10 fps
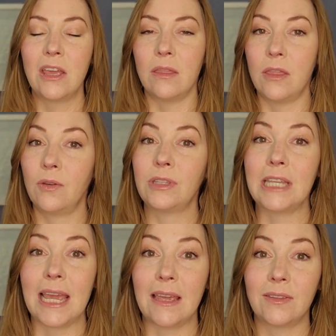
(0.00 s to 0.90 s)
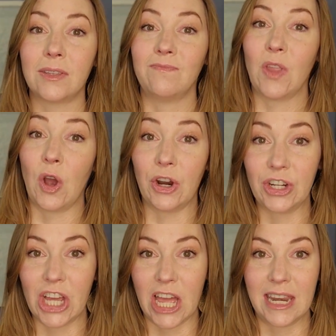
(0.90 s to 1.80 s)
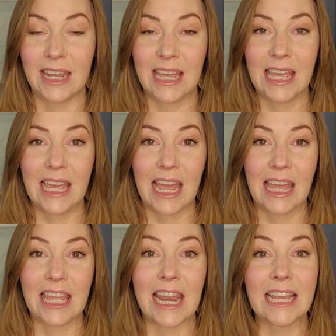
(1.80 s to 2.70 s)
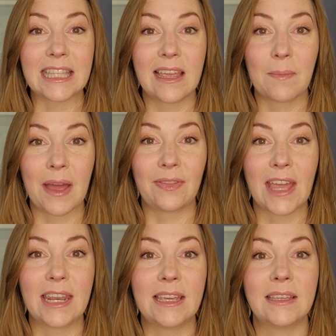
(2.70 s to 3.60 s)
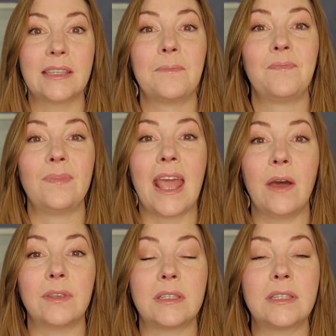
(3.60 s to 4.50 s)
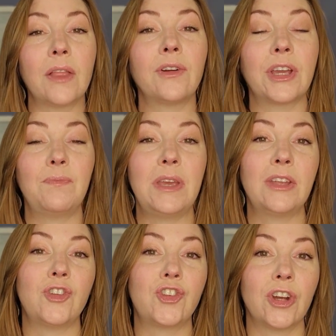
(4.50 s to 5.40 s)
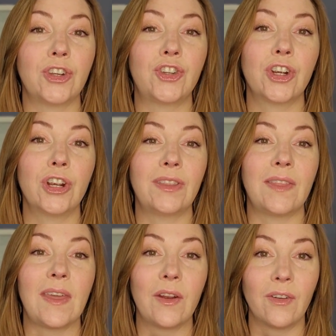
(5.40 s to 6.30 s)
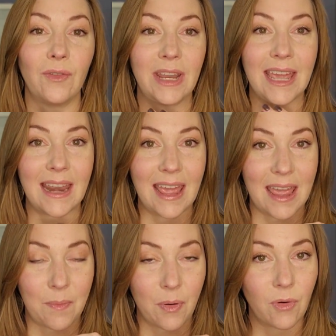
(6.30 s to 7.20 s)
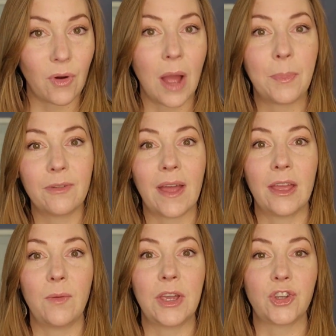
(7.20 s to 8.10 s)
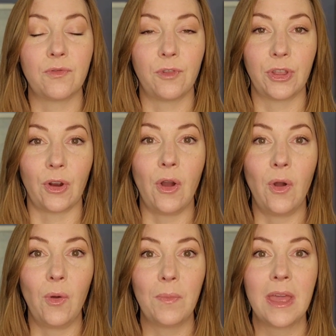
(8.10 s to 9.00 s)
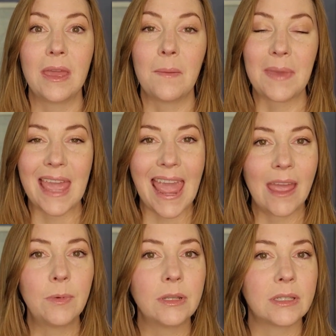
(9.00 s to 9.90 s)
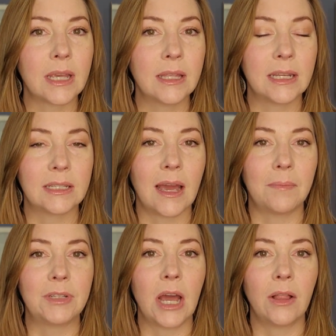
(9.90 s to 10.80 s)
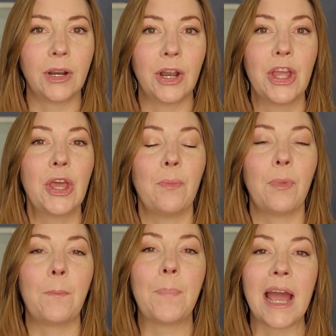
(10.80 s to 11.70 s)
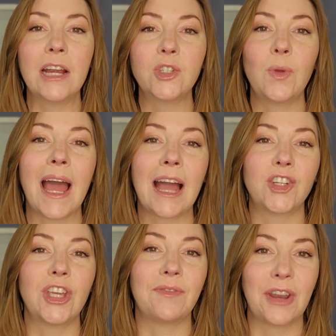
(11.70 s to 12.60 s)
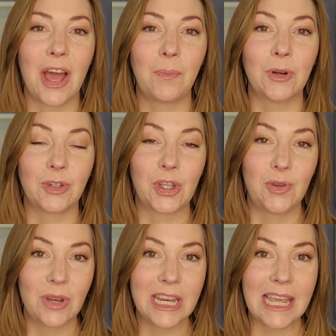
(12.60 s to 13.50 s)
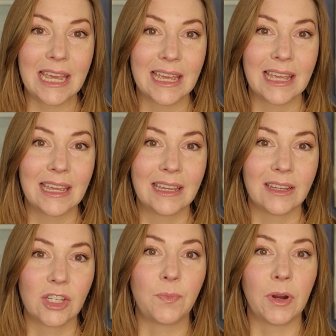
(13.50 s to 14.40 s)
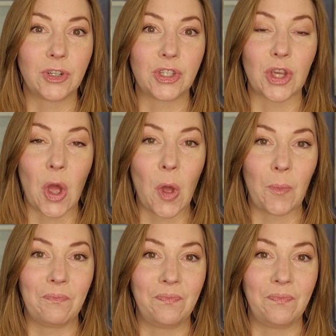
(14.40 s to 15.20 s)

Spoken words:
Those days are done. And the nice thing about that is now the seller can be assured that they are going to get a proper valuation for their home, be able to sell it at top dollar, but buyers will actually have an opportunity to purchase a home.